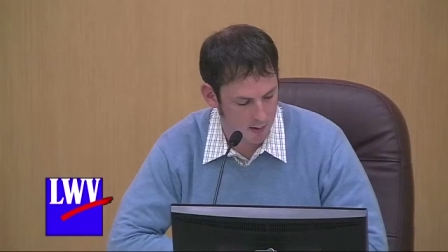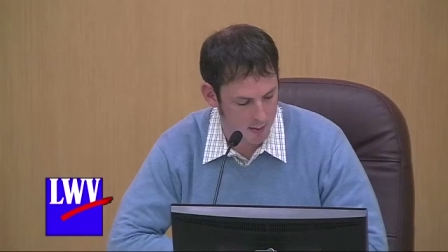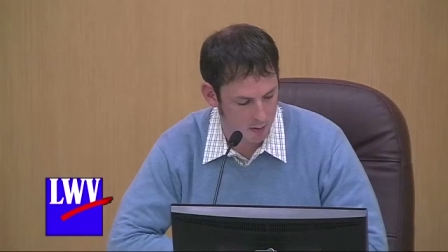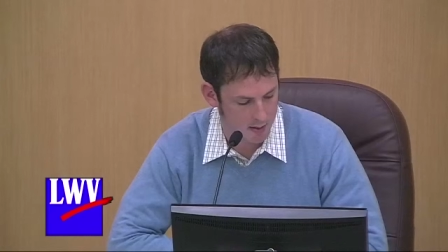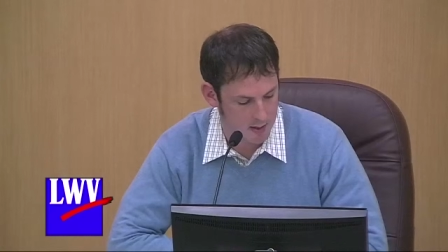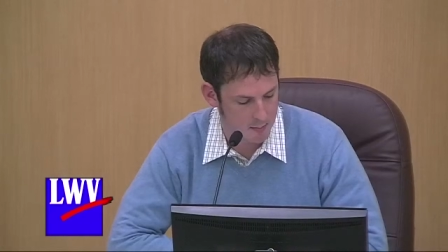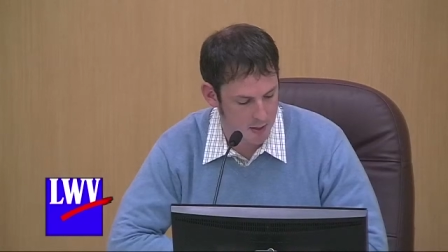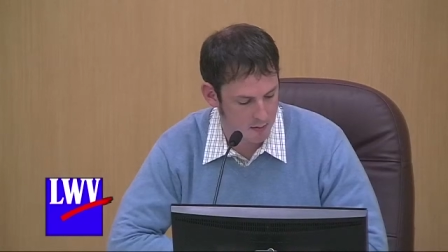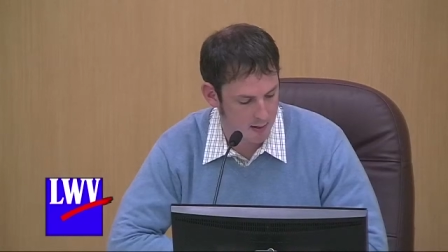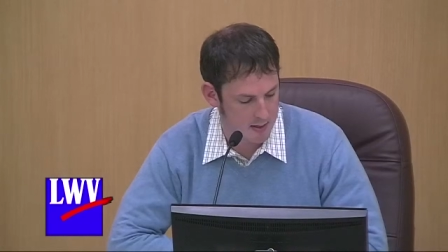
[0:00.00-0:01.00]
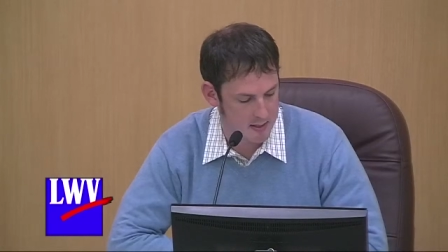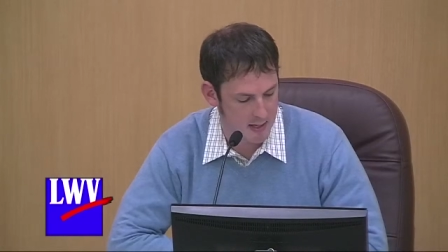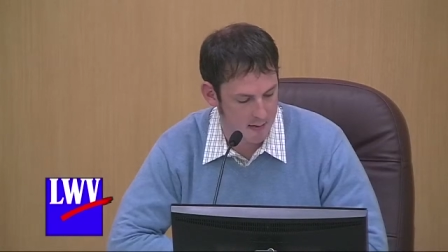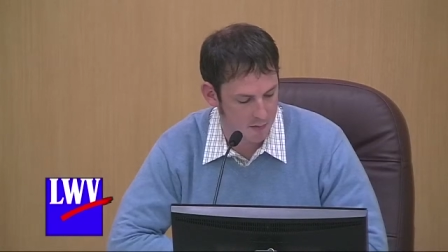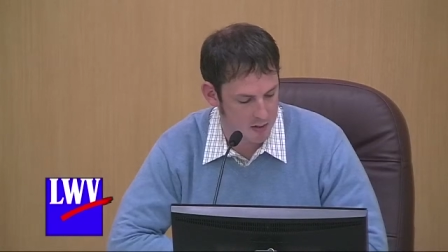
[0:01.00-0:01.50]
labeling, especially at a
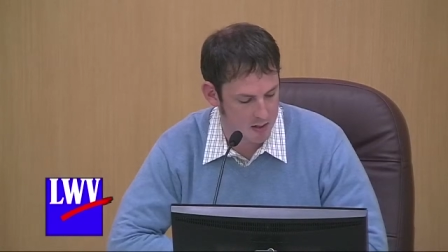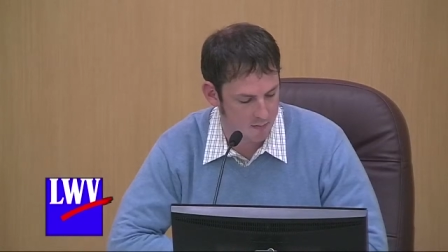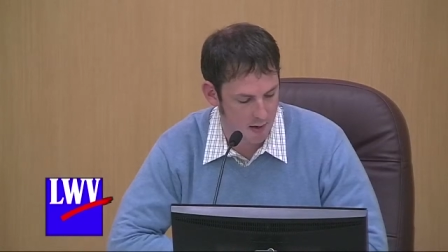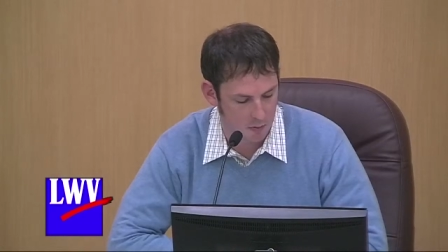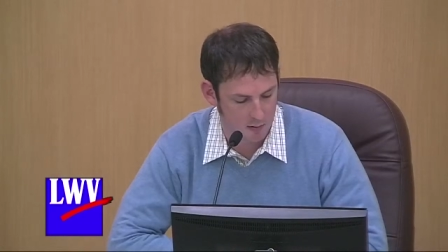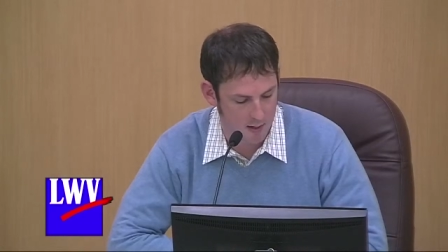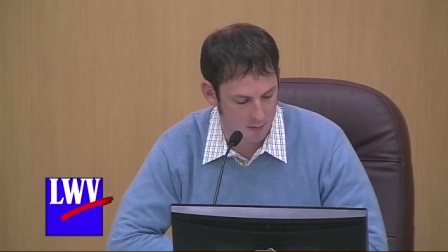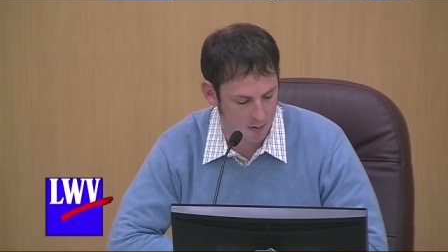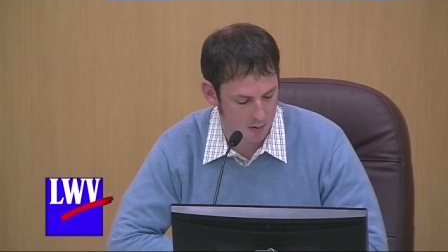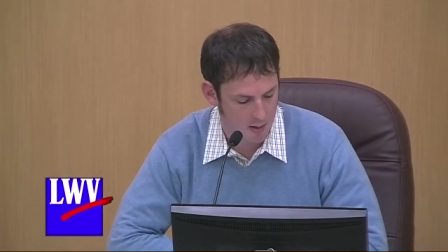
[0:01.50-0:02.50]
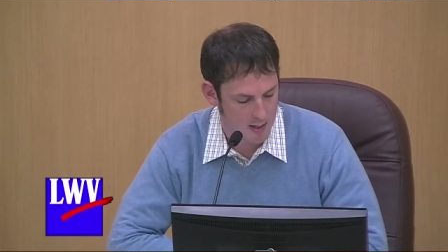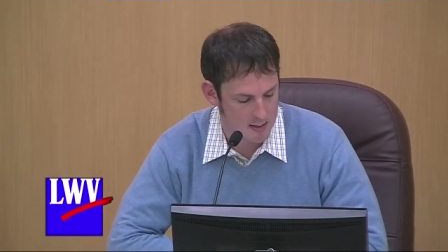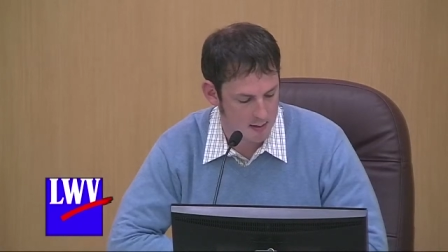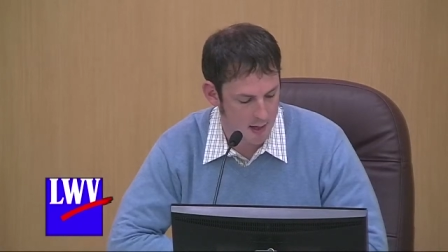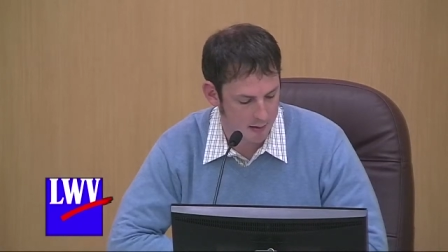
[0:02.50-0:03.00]
state versus federal level,
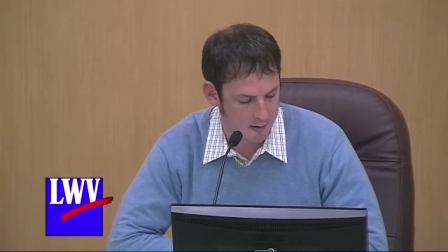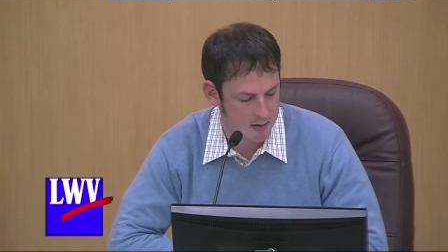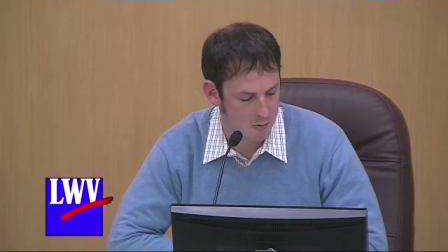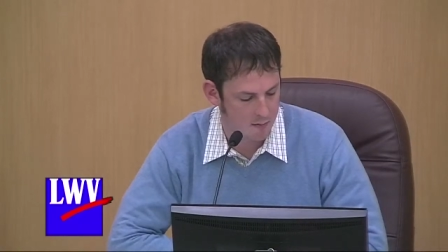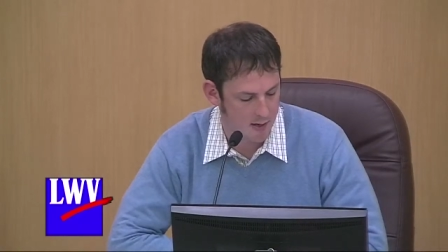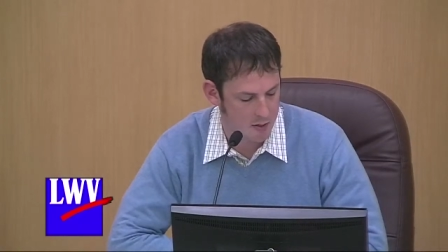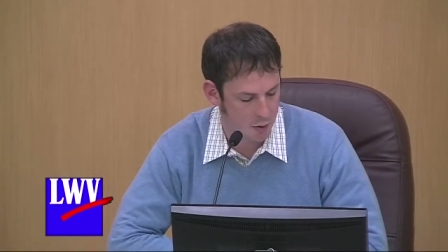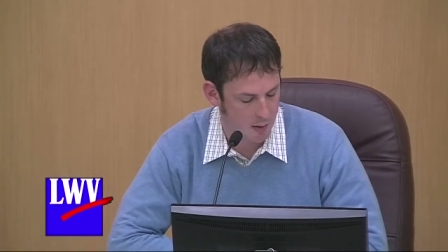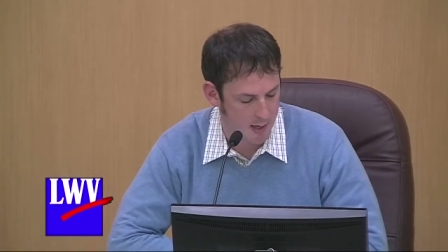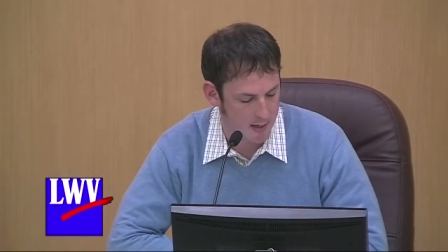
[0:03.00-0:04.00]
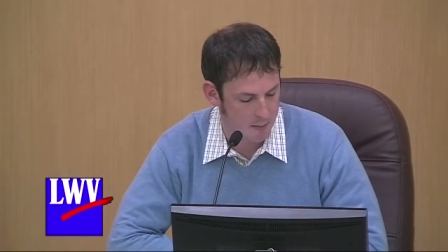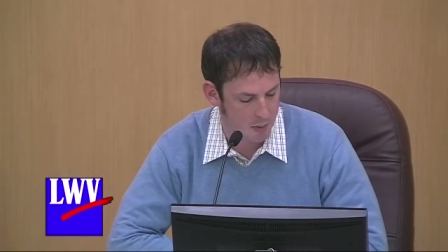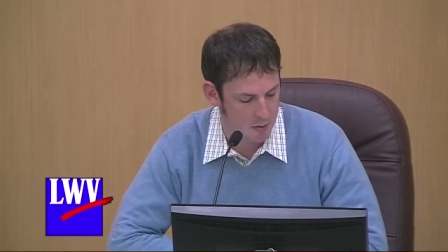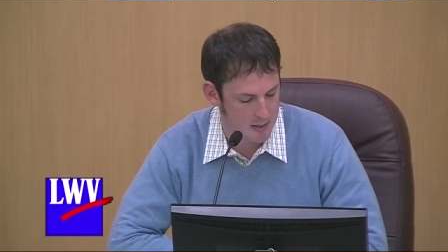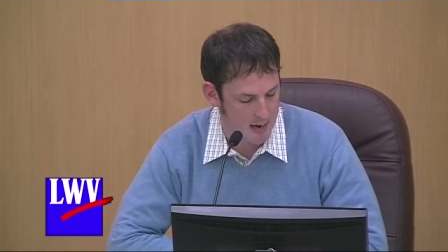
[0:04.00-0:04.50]
is likely to affect trade and
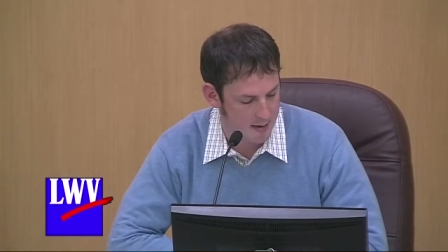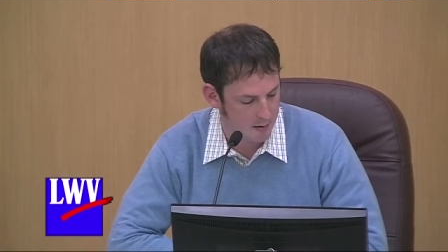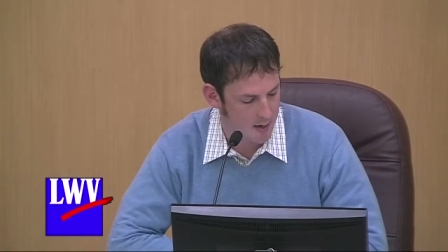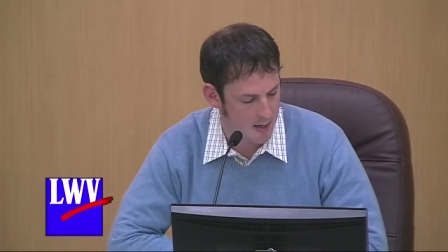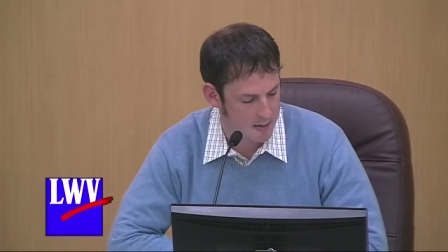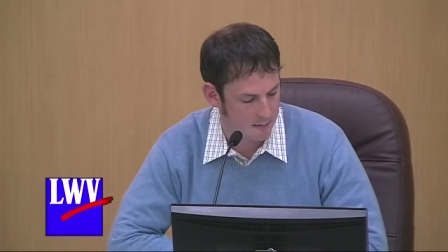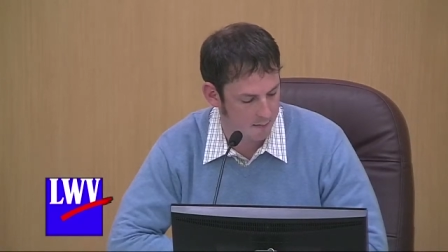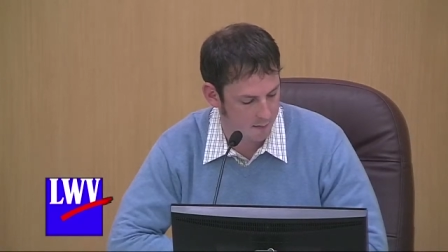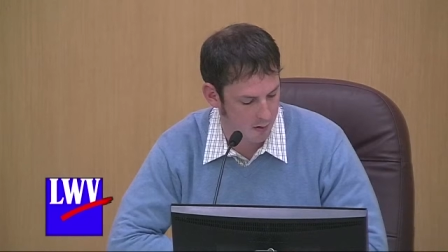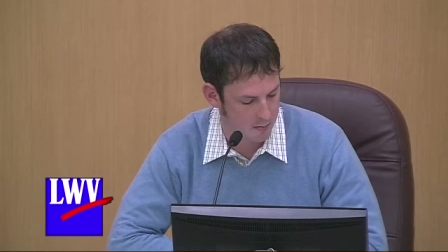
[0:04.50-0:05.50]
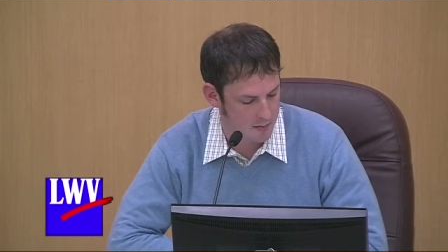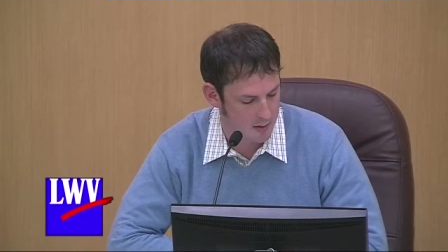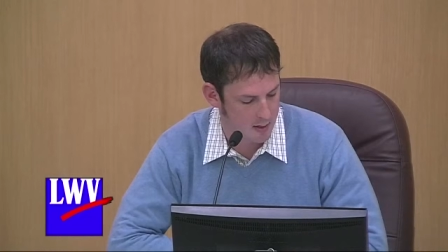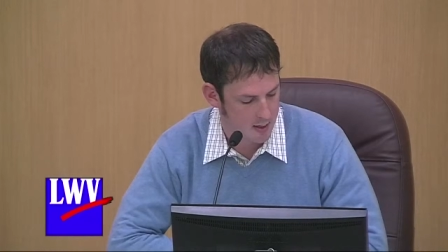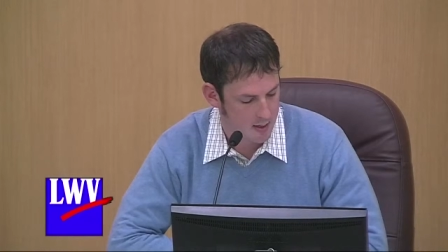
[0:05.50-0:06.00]
impose higher costs on firms.